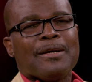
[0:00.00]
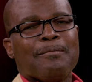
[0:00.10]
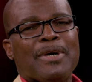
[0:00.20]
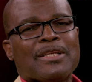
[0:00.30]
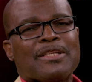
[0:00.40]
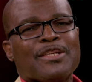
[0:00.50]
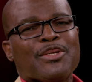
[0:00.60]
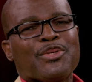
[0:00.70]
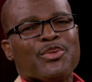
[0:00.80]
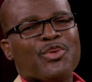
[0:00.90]
But
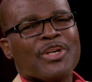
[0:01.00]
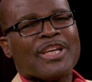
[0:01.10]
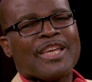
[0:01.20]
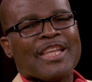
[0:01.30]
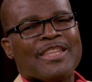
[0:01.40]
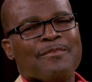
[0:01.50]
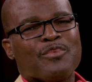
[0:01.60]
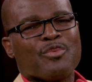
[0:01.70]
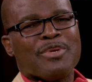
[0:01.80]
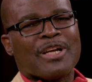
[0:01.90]
you don't get them
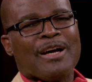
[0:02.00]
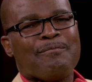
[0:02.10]
to become